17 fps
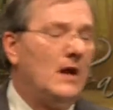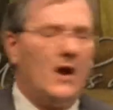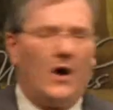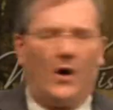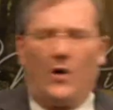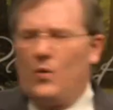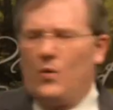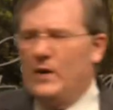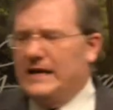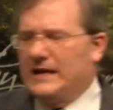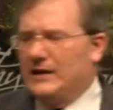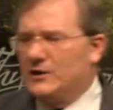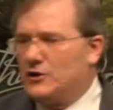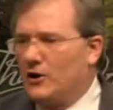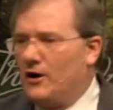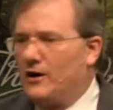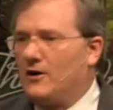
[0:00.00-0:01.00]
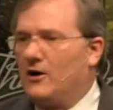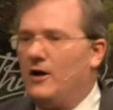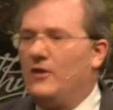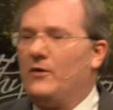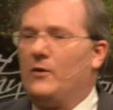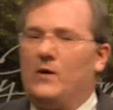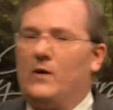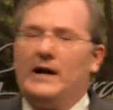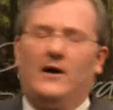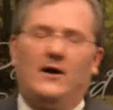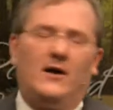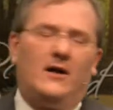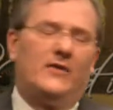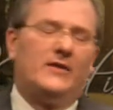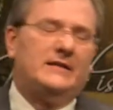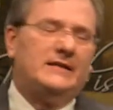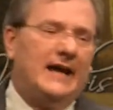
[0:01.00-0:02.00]
Oh, we can talk all
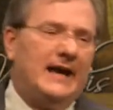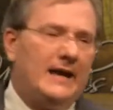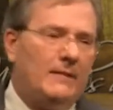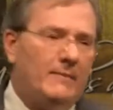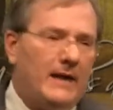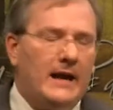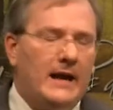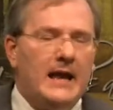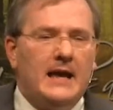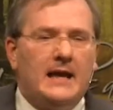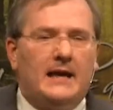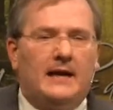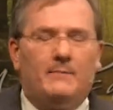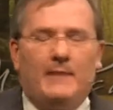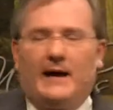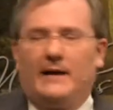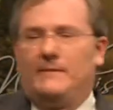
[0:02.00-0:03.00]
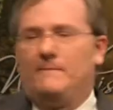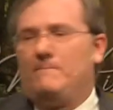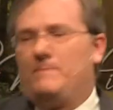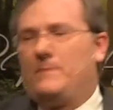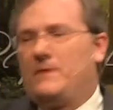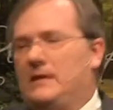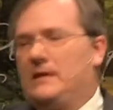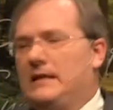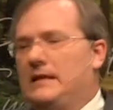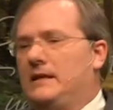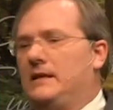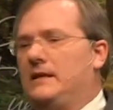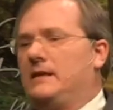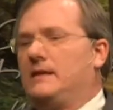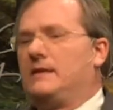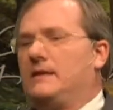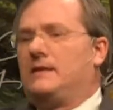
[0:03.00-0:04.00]
the day about
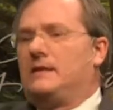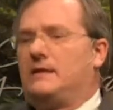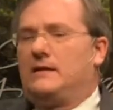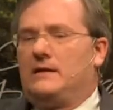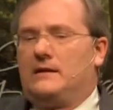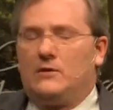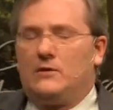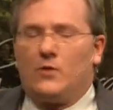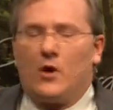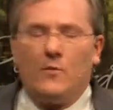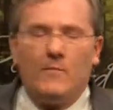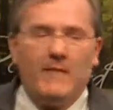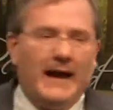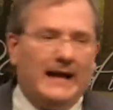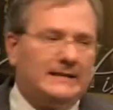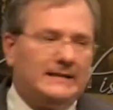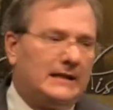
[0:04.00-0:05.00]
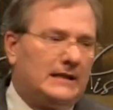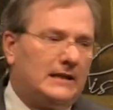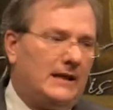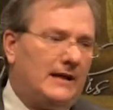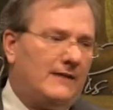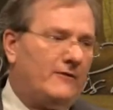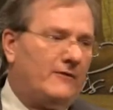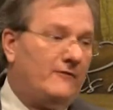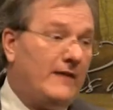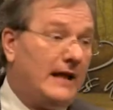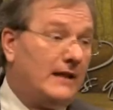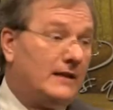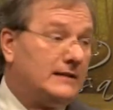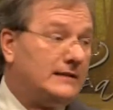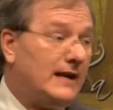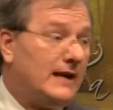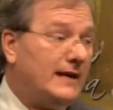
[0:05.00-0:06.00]
the romantic love of
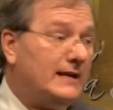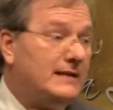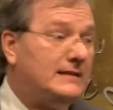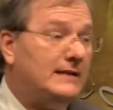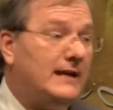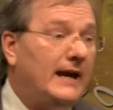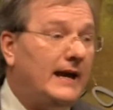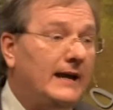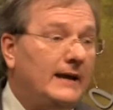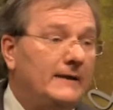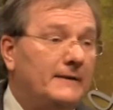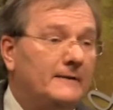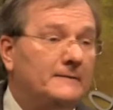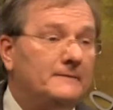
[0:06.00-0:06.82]
Valentine's Day.